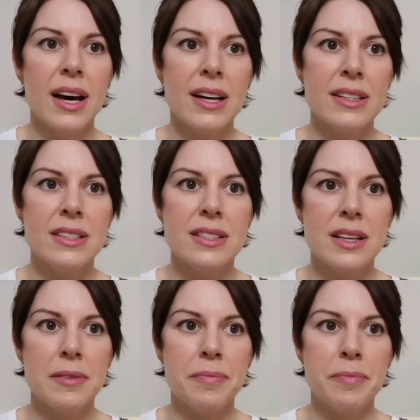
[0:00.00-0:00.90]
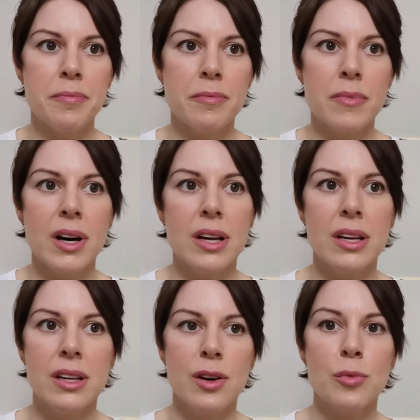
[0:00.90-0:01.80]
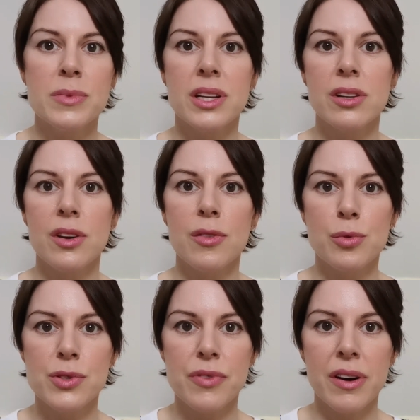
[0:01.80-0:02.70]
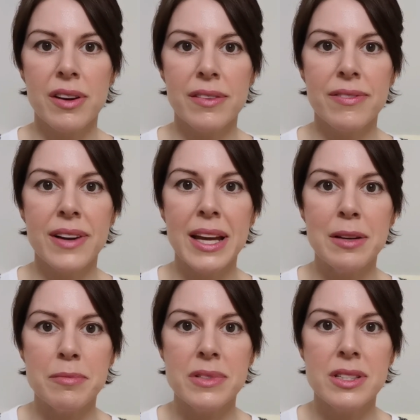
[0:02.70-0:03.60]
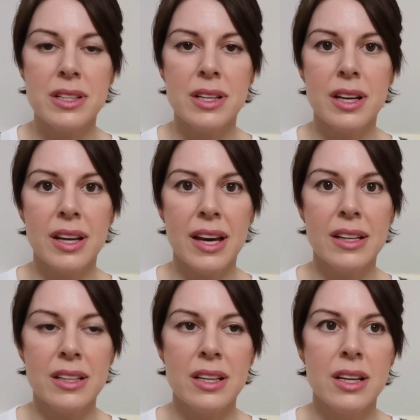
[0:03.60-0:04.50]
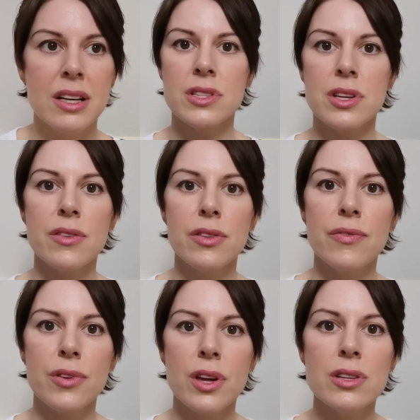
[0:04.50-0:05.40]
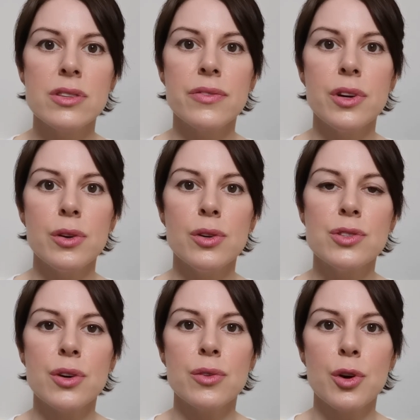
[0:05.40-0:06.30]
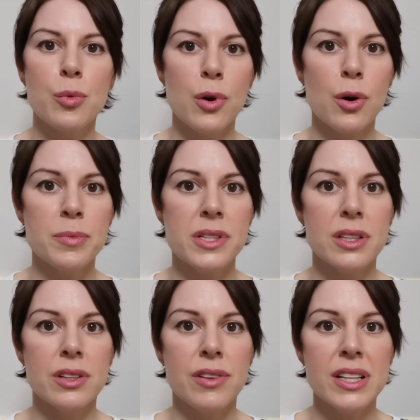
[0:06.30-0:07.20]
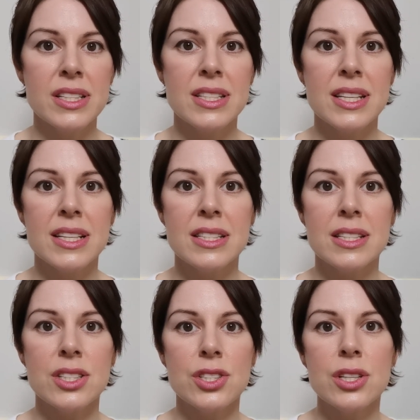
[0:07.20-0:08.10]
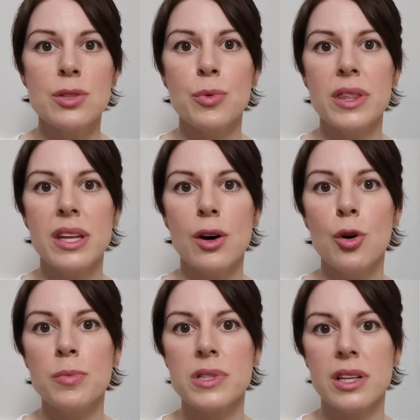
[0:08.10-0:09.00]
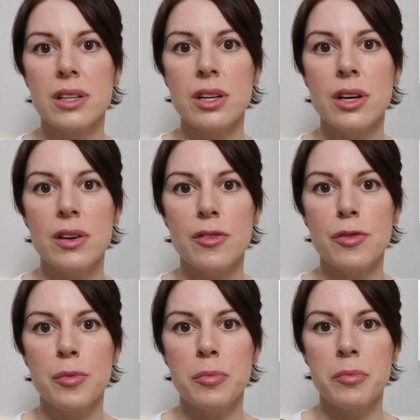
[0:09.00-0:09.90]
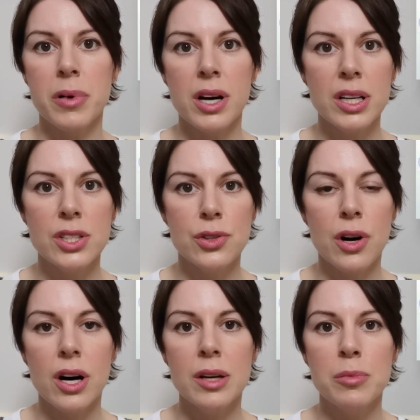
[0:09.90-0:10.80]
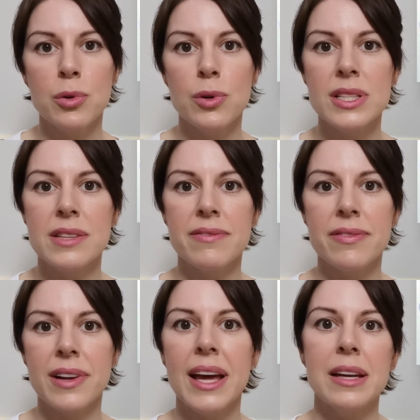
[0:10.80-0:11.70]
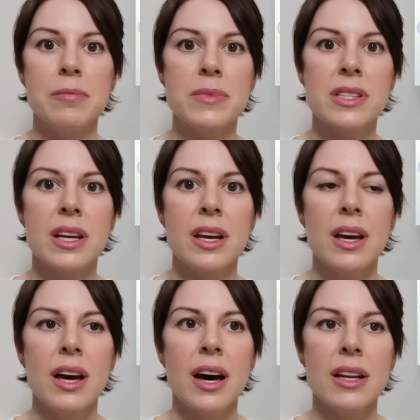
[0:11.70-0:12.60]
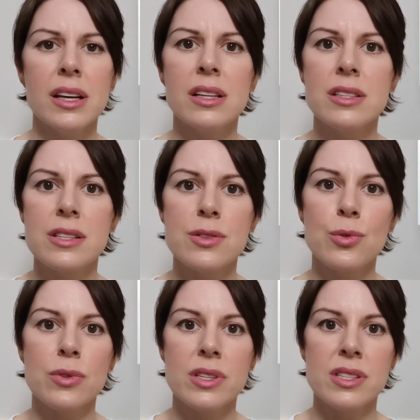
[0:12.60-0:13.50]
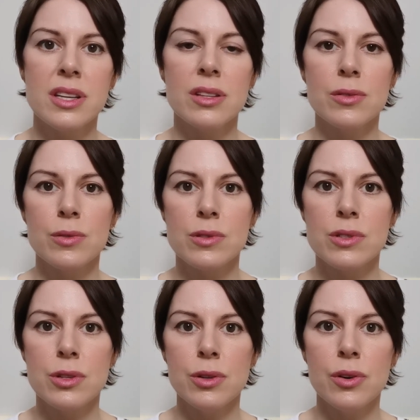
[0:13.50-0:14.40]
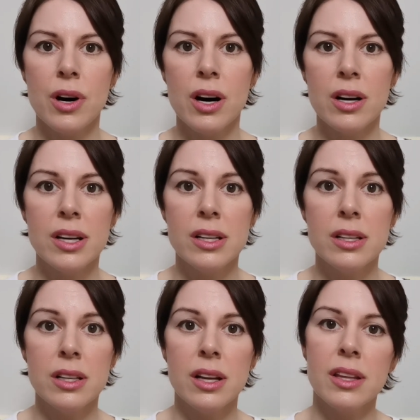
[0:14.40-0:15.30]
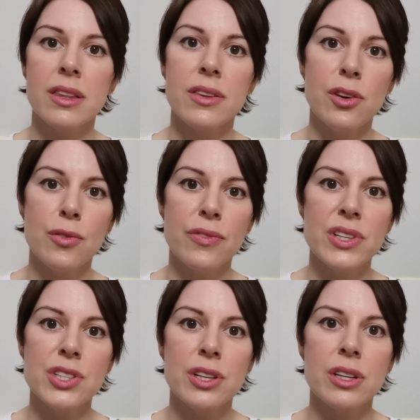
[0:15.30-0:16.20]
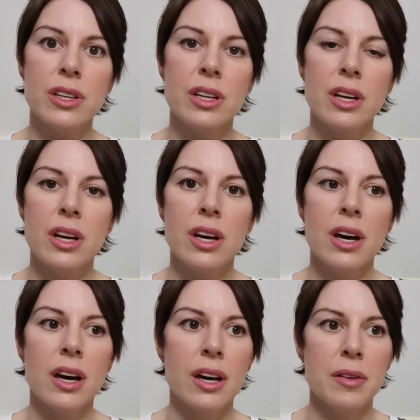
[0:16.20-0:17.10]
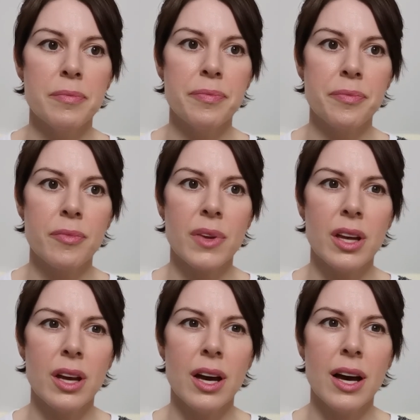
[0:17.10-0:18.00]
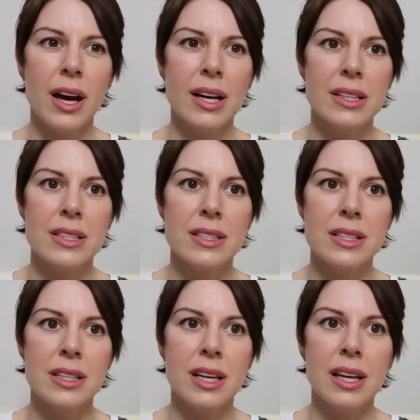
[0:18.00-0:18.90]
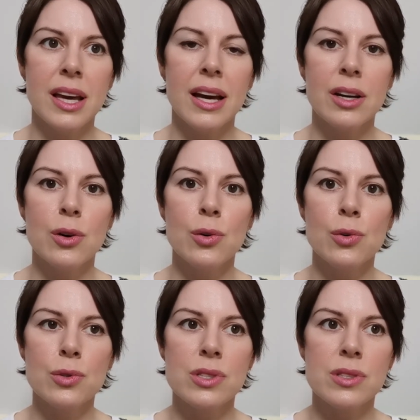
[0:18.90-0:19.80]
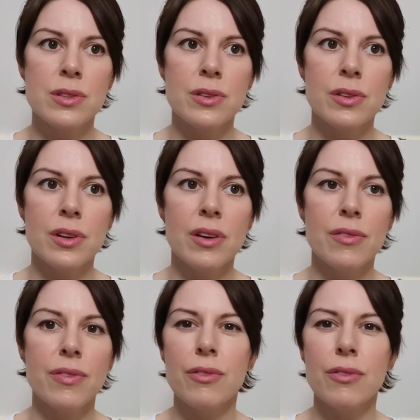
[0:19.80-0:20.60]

and um, my optic nerve was very inflamed again. So for those of you who don't know what optic neuritis is, it's just when the optic nerve behind your eyeball is inflamed, and it can distort the signals to your eye, like your vision, um, and it can cause a